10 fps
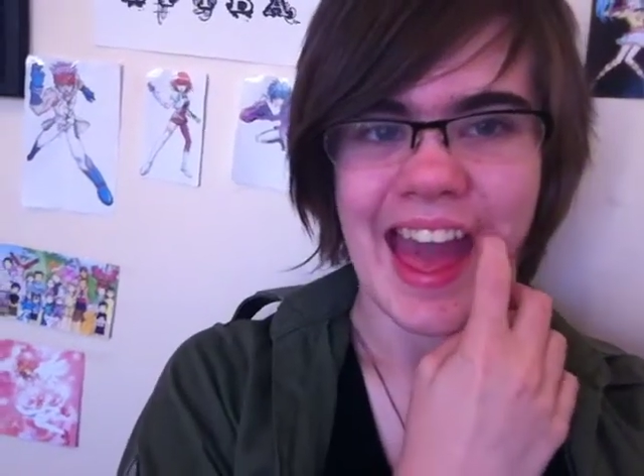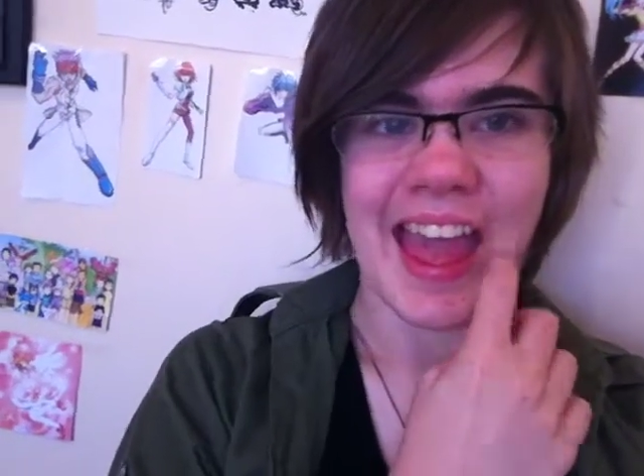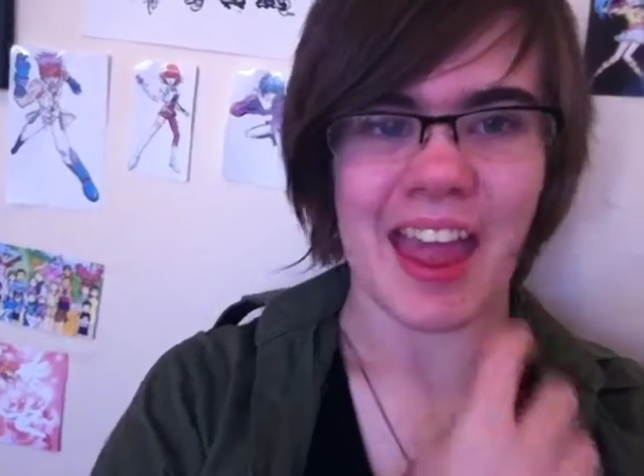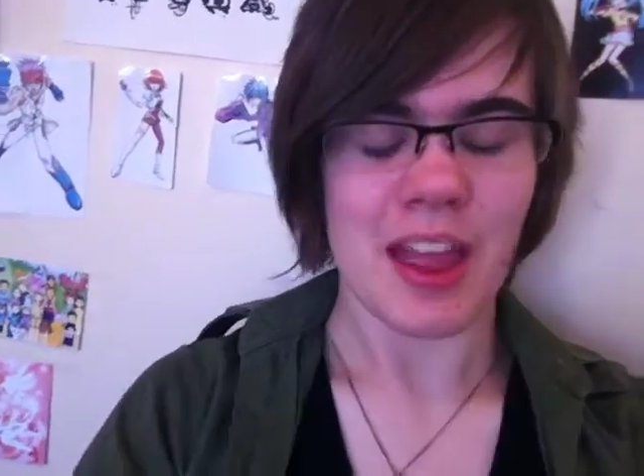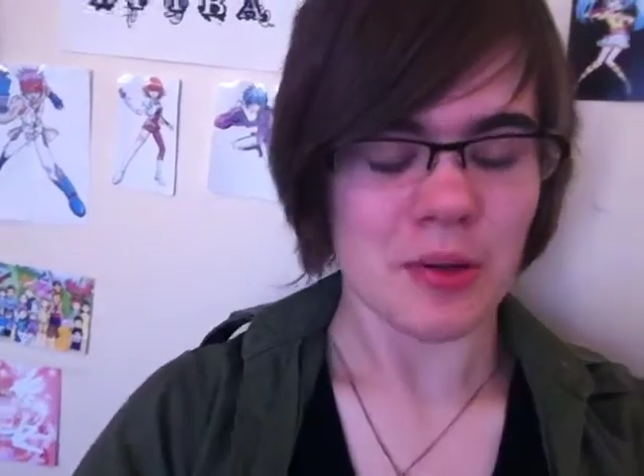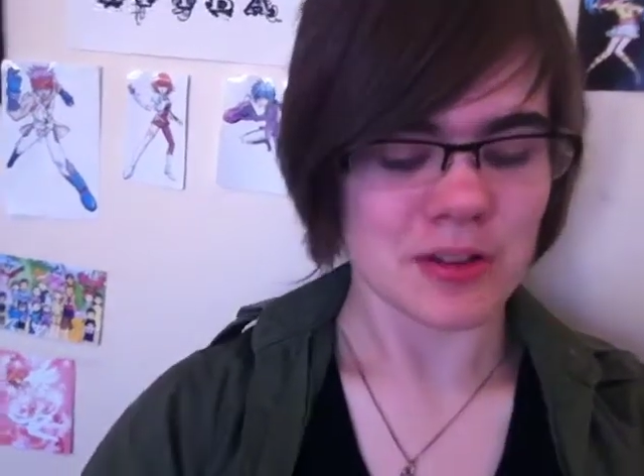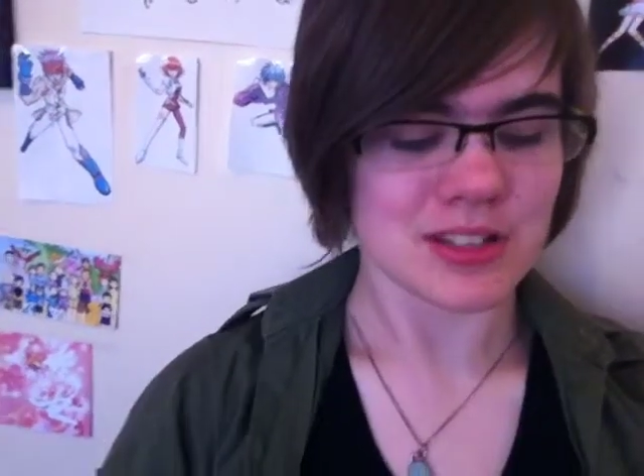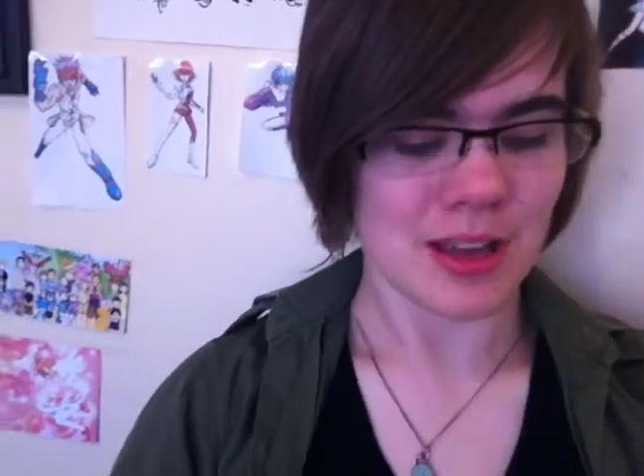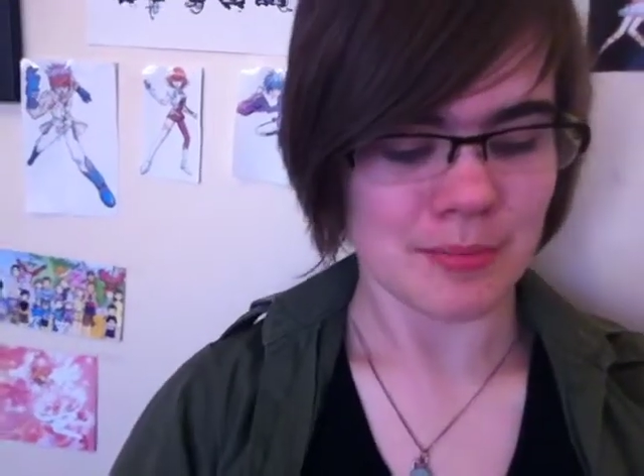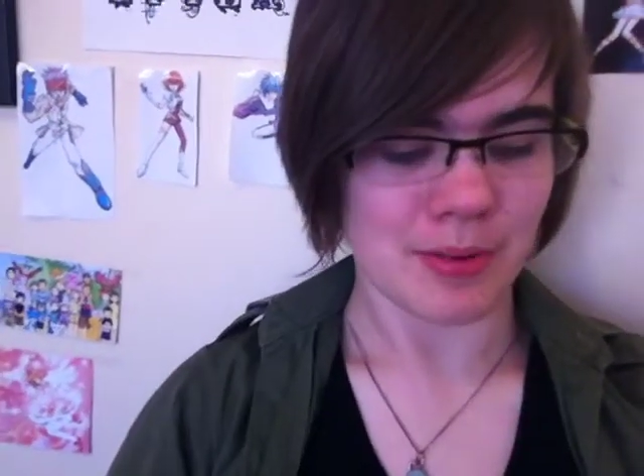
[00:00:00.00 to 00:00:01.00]
Hey,
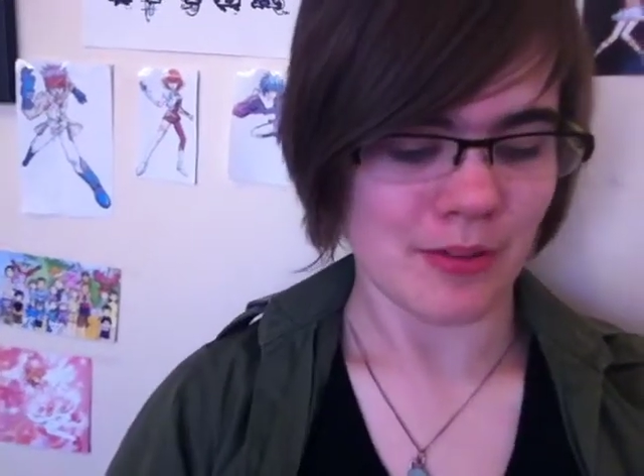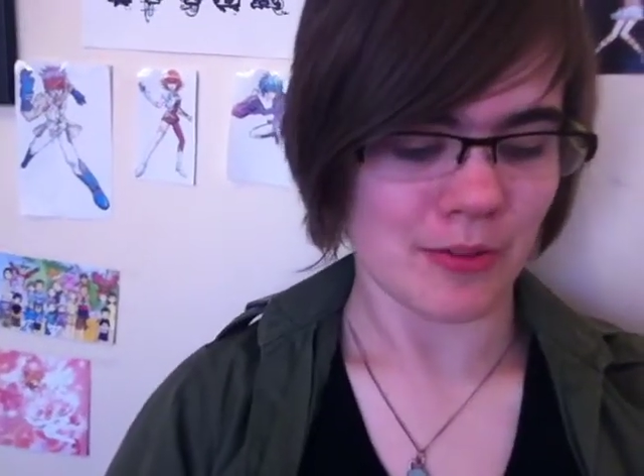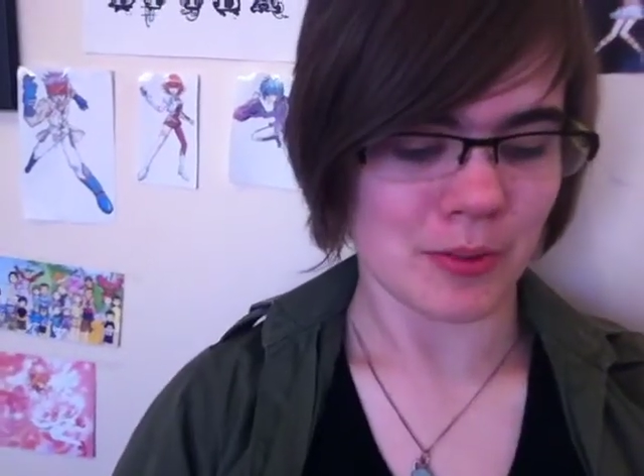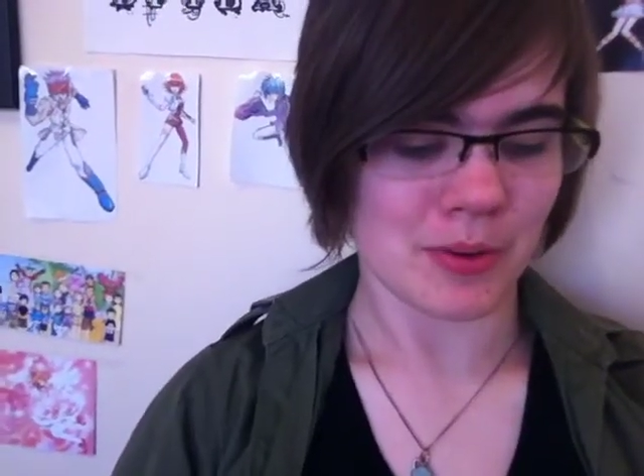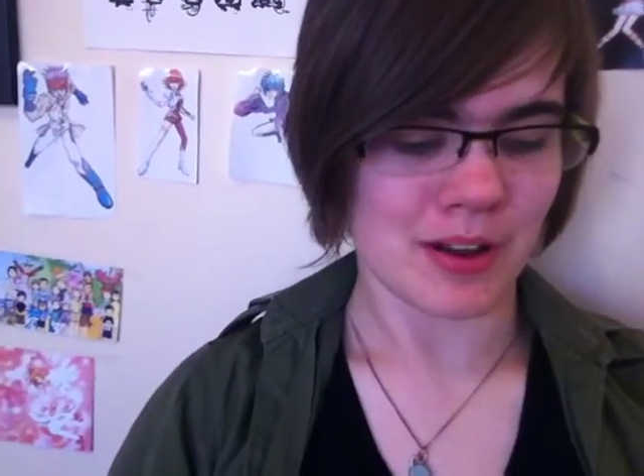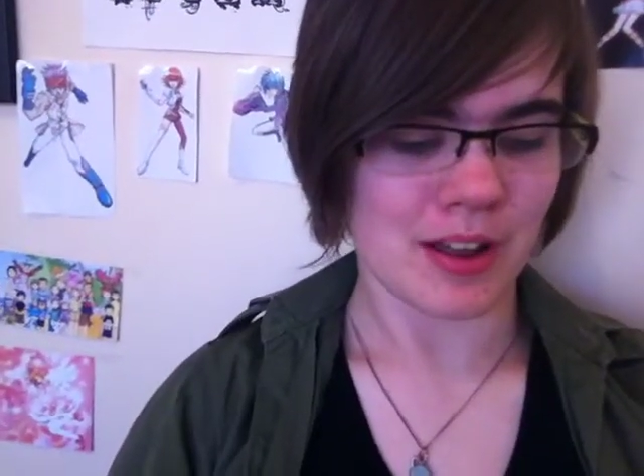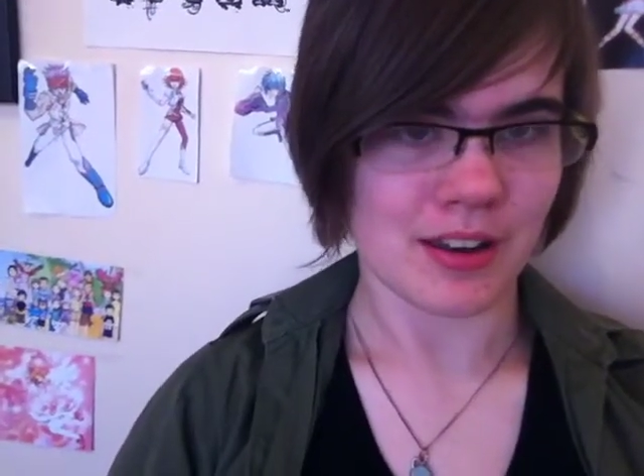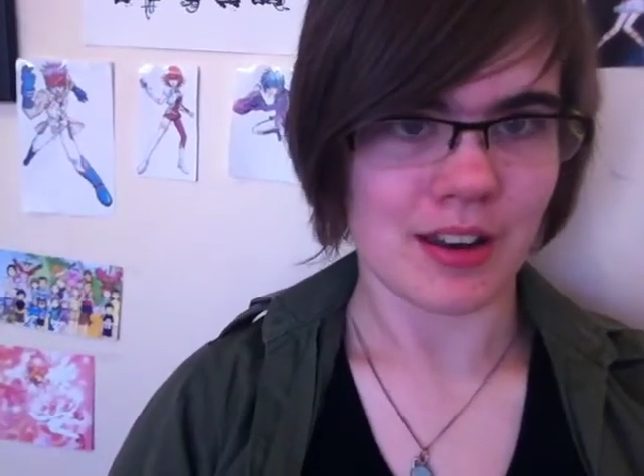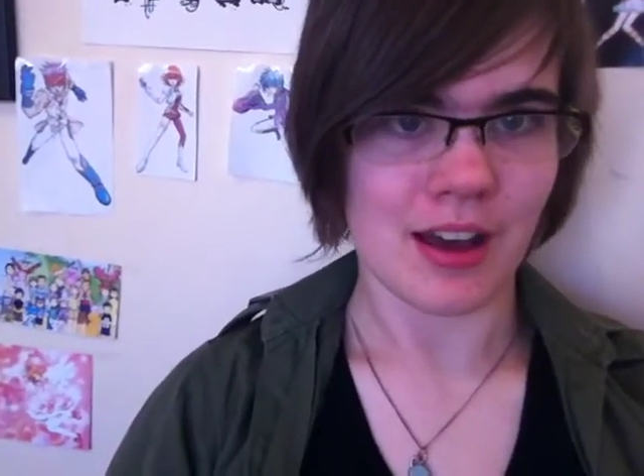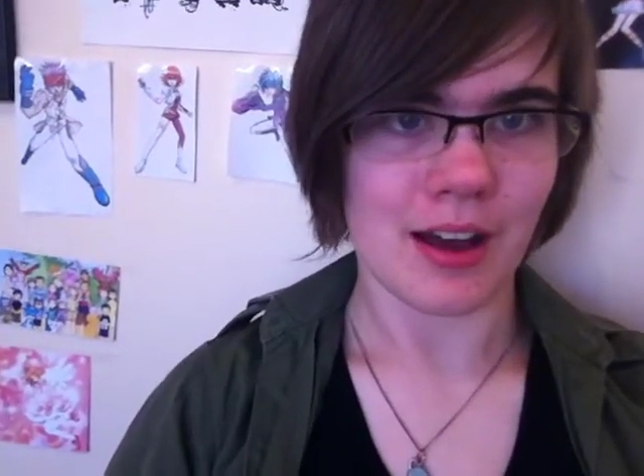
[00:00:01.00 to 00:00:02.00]
what's up everyone?